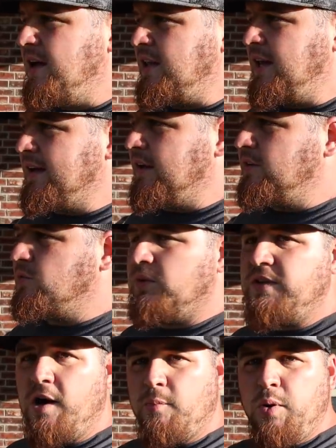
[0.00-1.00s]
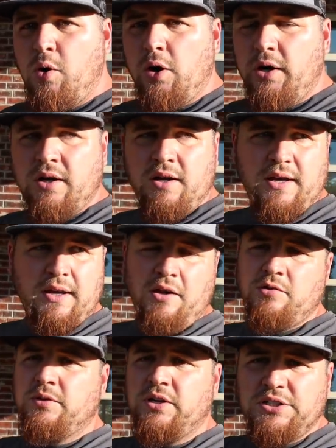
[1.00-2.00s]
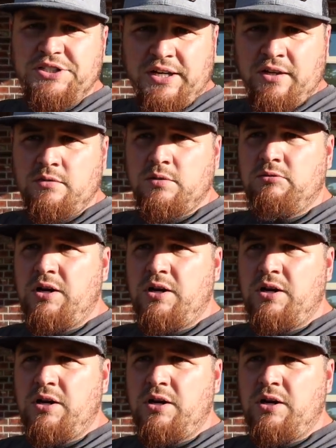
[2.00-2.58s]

And that goes with our pork, it goes with our chickens we